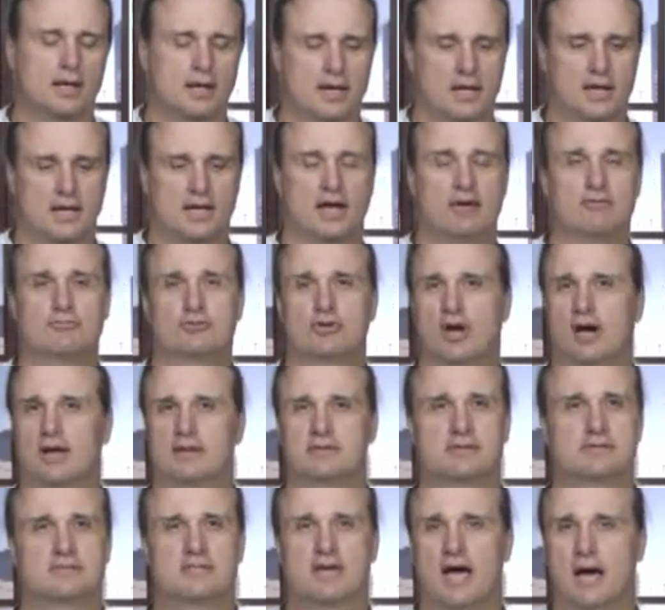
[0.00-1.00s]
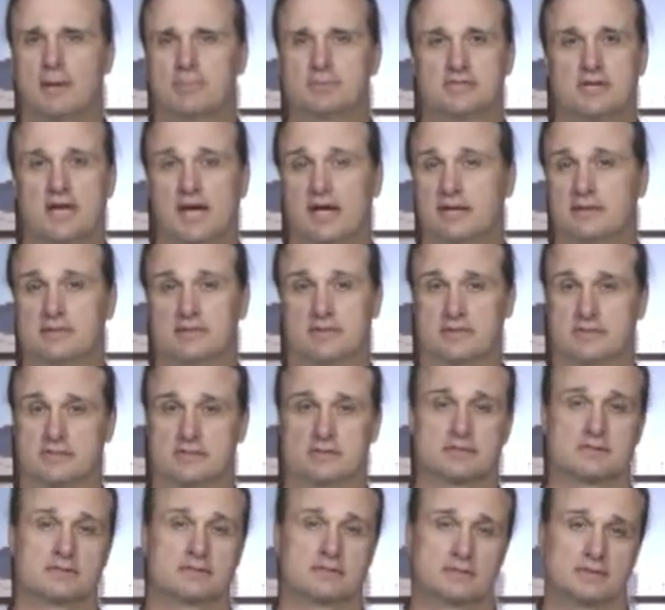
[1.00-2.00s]
And I've talked to top
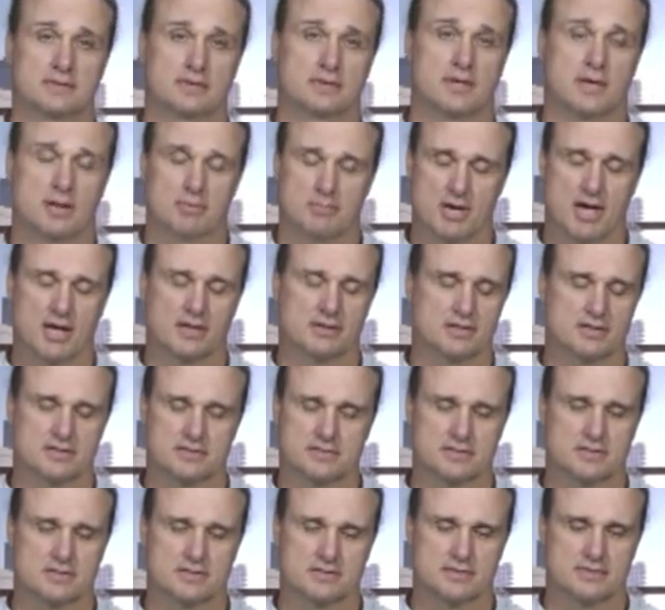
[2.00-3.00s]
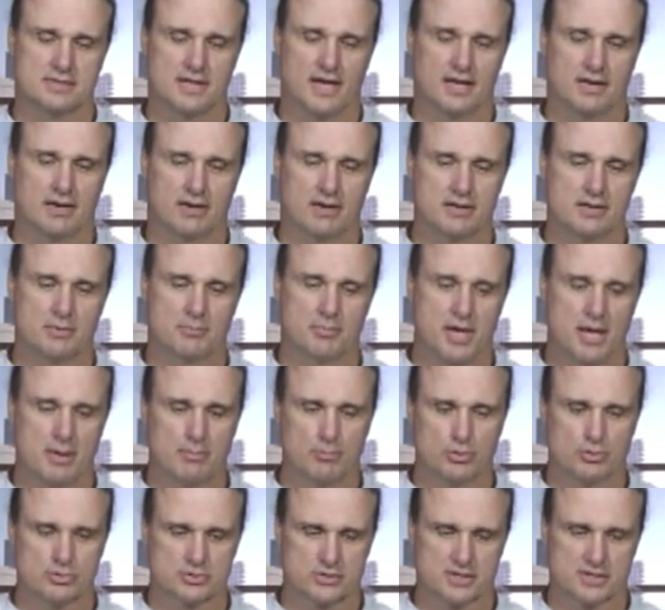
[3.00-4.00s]
scientists about this. It's not hard to
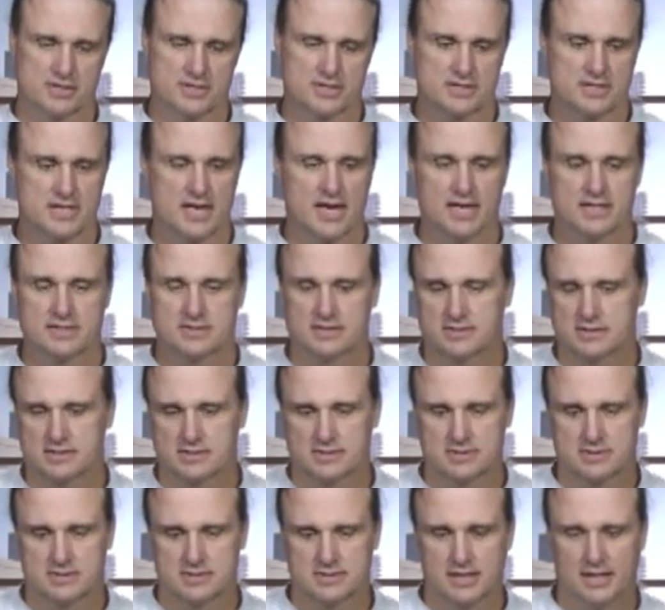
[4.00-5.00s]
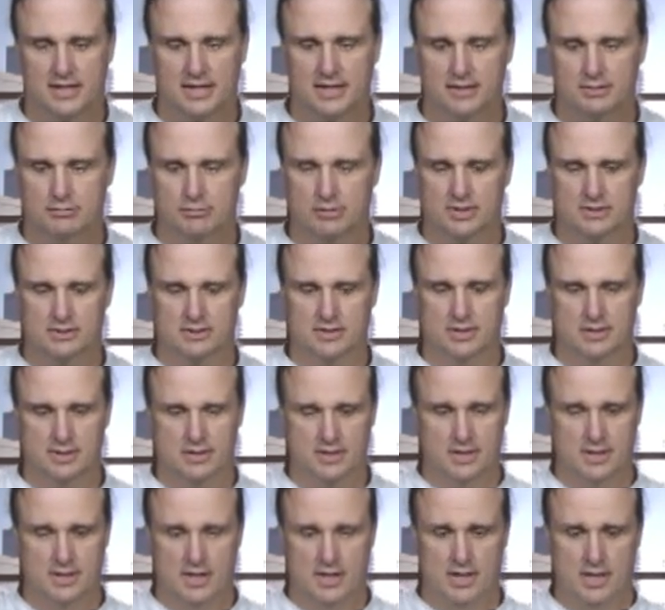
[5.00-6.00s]
bamboozle these guys. This is what the
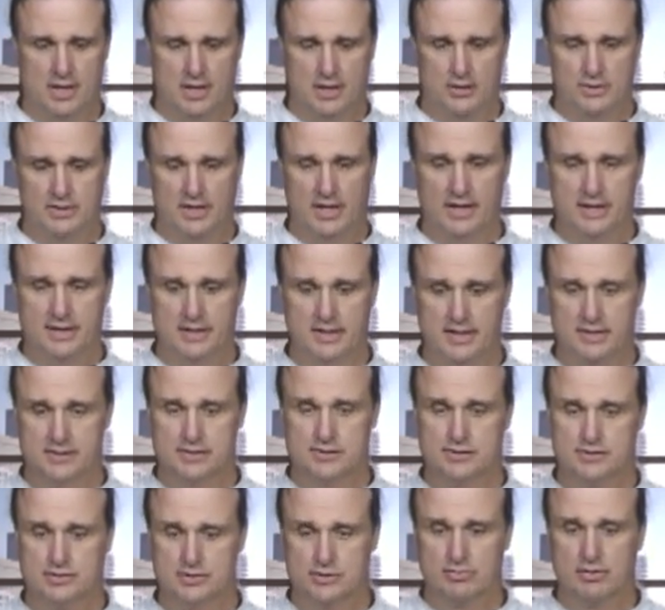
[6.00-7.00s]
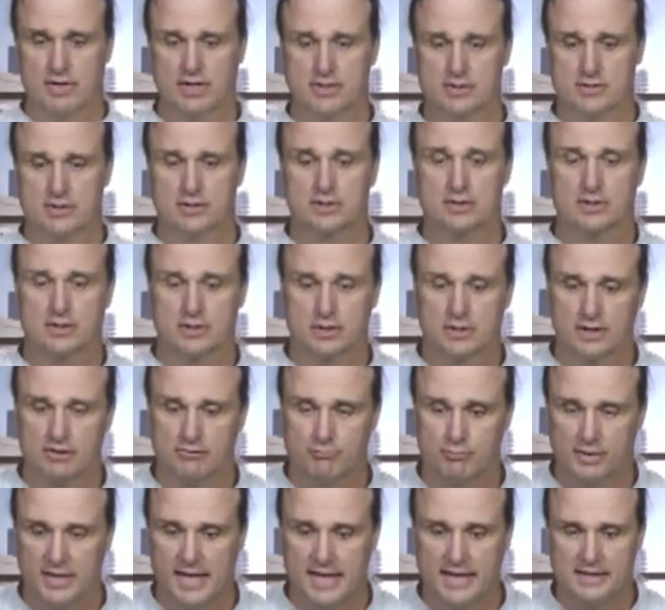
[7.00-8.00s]
United Nations Director of
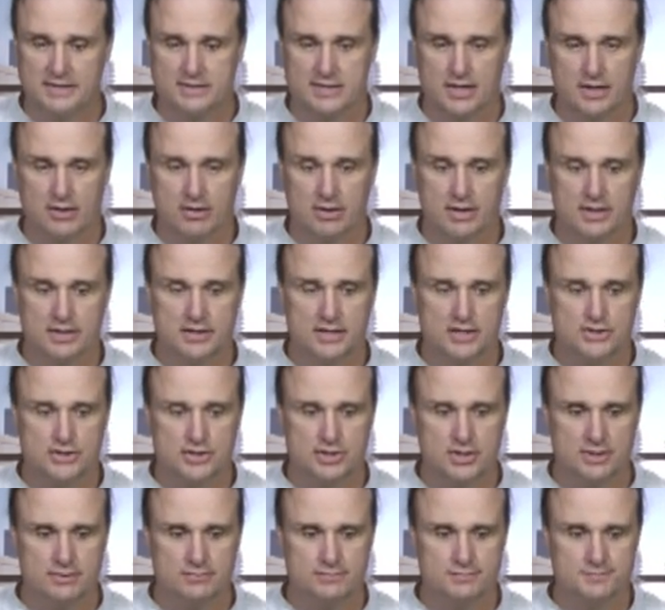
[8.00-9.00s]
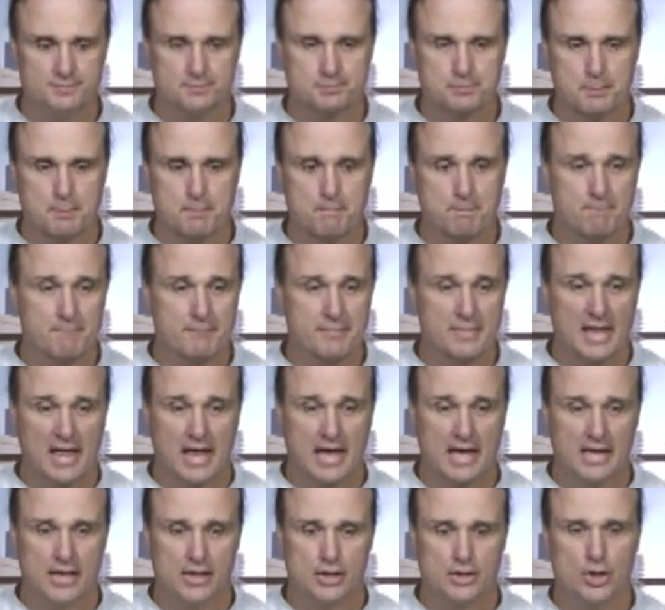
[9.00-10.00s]
Planetary Initiative.
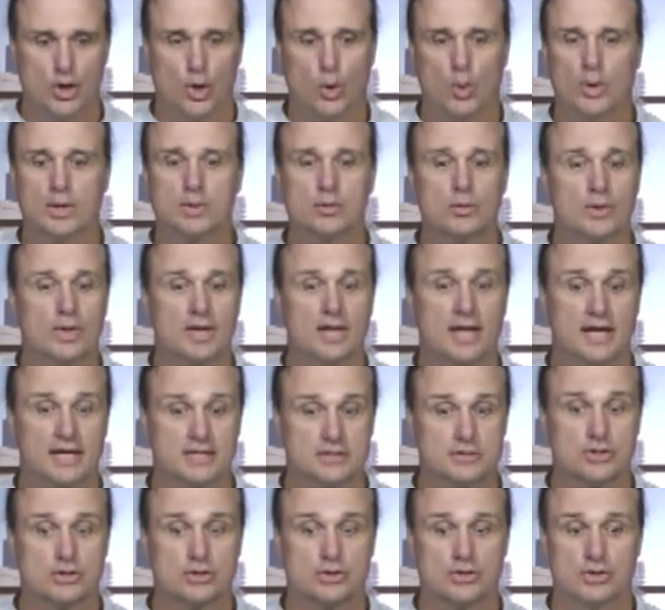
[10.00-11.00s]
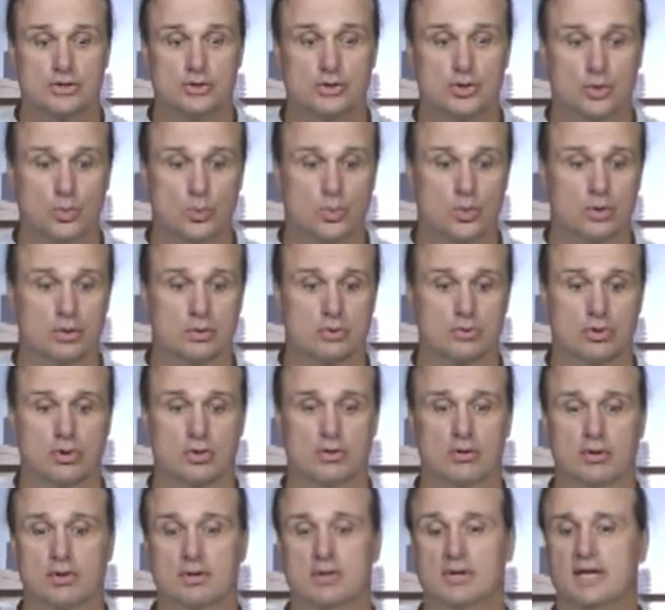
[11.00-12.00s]
No one will enter the New World
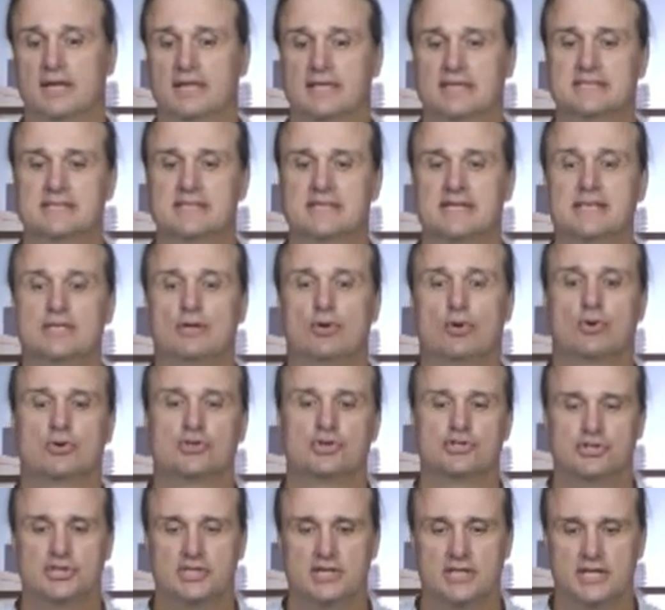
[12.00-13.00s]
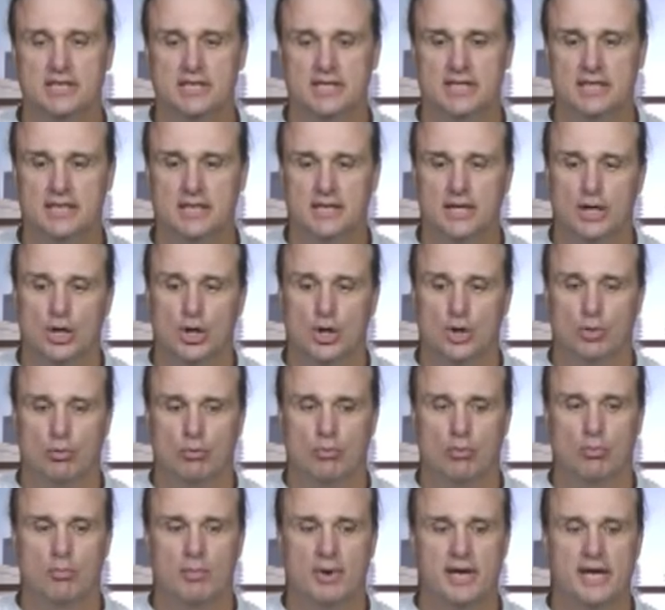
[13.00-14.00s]
Order unless he or she
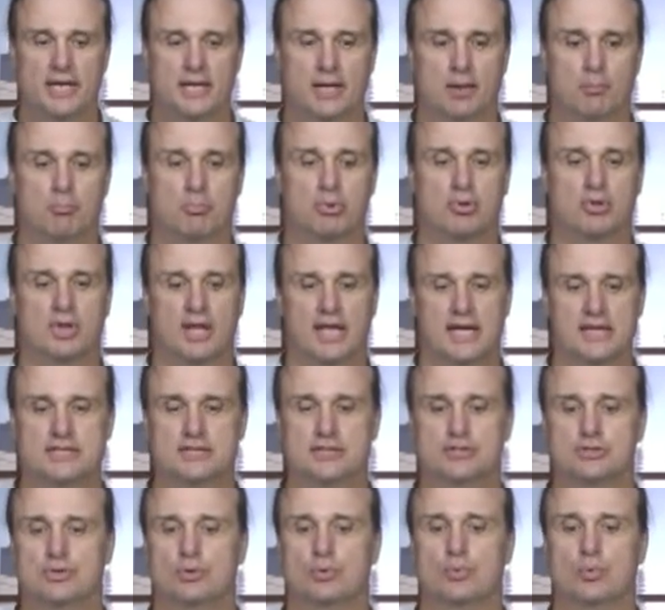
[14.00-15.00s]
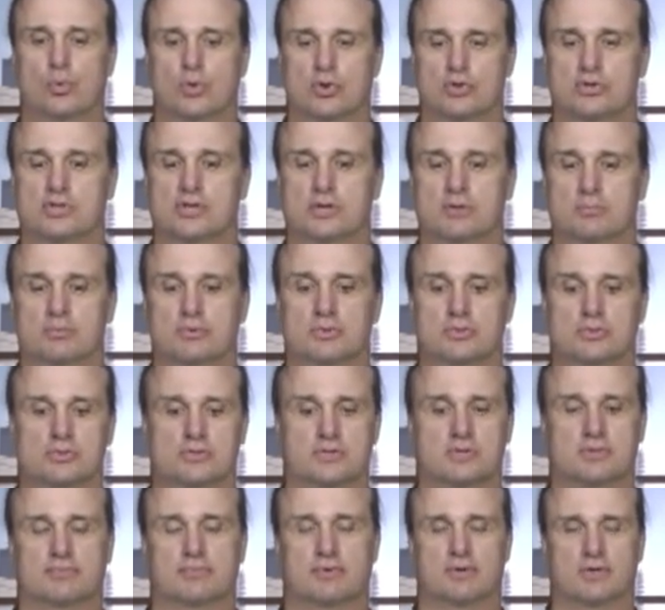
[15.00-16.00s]
will make a pledge to worship
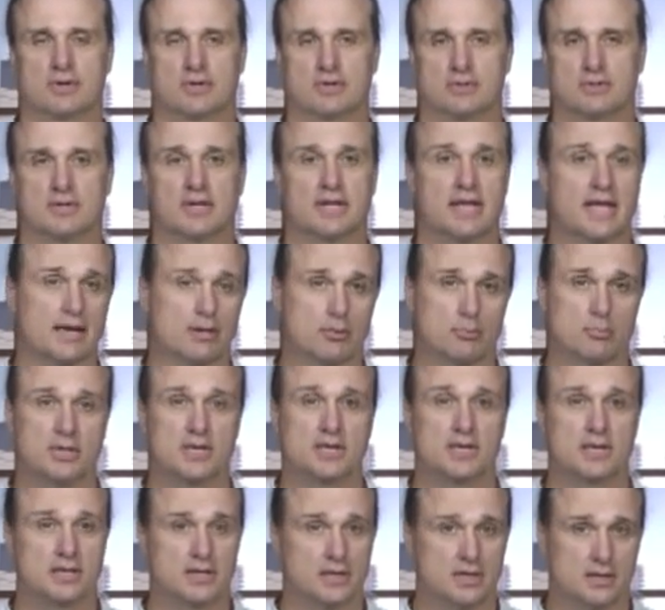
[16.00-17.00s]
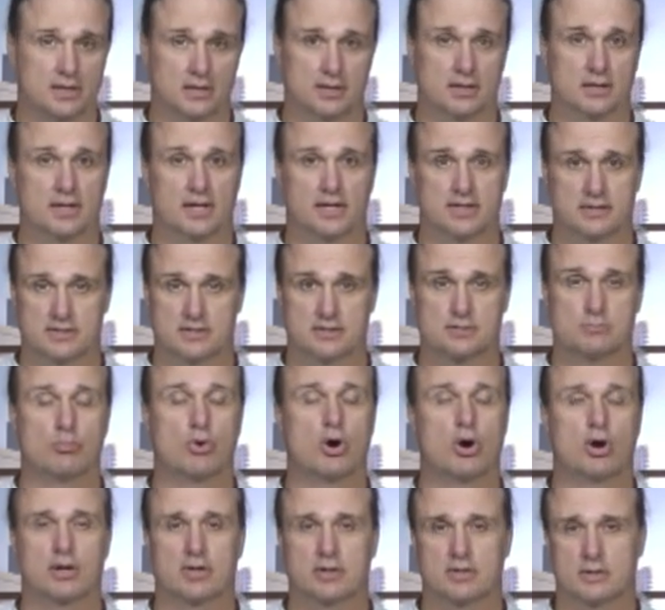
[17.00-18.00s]
Lucifer. That'll be like this
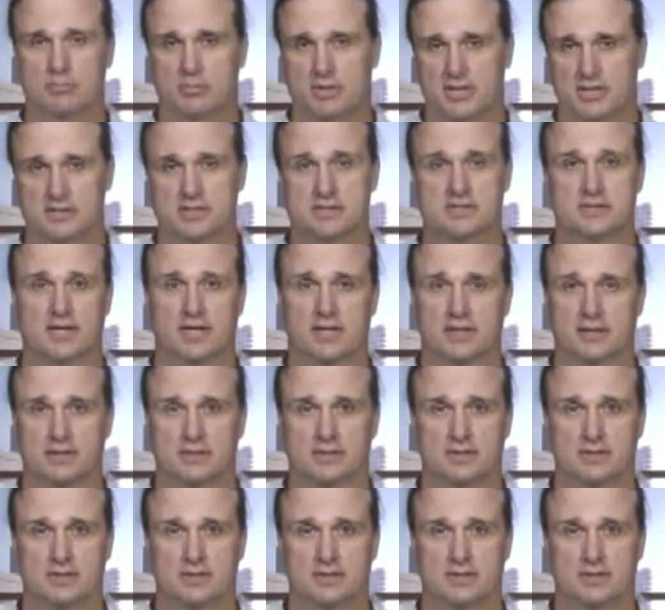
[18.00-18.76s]
Mark of the Beast thing.